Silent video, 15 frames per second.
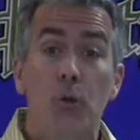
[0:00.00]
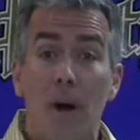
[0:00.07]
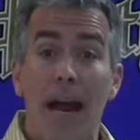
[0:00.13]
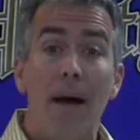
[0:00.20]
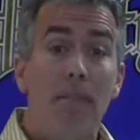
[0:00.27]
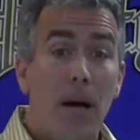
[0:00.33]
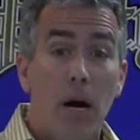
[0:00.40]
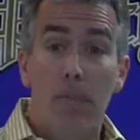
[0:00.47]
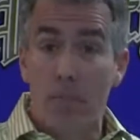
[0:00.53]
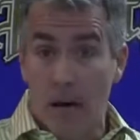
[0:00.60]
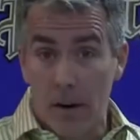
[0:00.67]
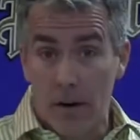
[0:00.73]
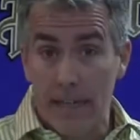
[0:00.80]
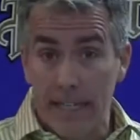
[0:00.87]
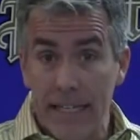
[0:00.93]
grab our
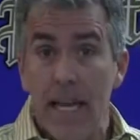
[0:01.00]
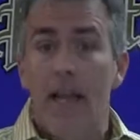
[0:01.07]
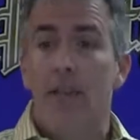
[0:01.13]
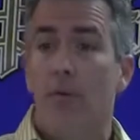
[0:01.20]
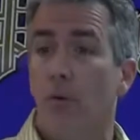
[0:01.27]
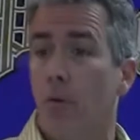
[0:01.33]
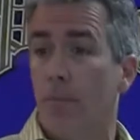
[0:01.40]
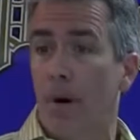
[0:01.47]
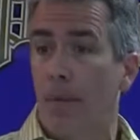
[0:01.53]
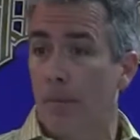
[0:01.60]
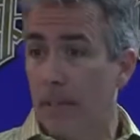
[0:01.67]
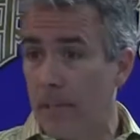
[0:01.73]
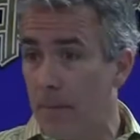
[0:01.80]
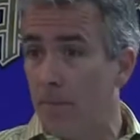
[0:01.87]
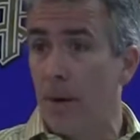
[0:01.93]
party, the
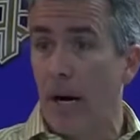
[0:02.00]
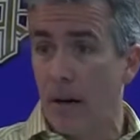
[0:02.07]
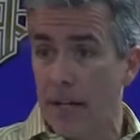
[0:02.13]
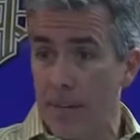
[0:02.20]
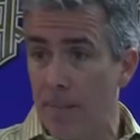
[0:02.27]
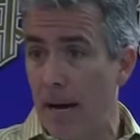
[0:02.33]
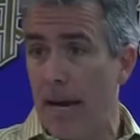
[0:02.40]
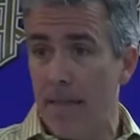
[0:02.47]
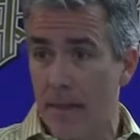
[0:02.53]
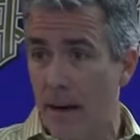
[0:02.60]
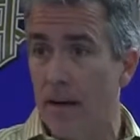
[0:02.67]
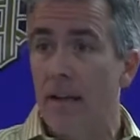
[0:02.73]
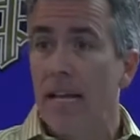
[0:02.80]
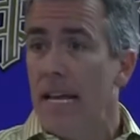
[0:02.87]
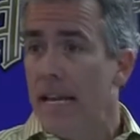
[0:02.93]
Republican Party, by
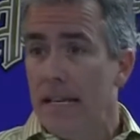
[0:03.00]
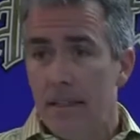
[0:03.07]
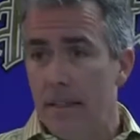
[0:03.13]
the,